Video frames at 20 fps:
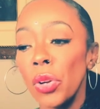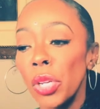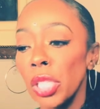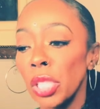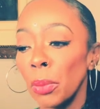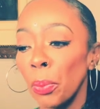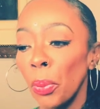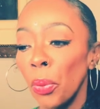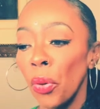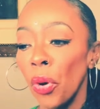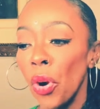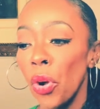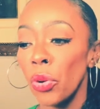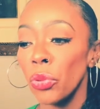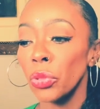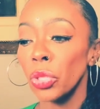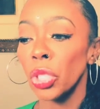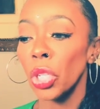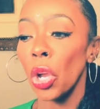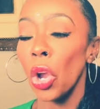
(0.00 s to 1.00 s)
is
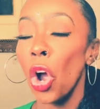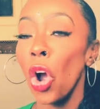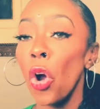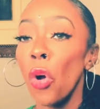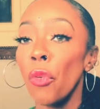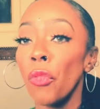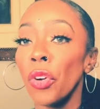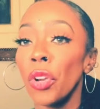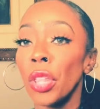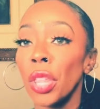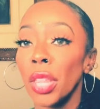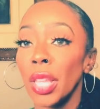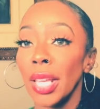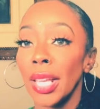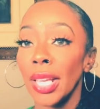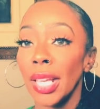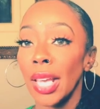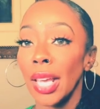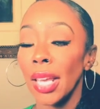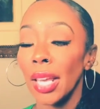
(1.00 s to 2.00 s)
prone to
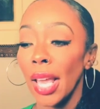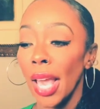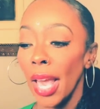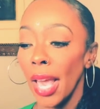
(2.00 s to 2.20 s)
overthinking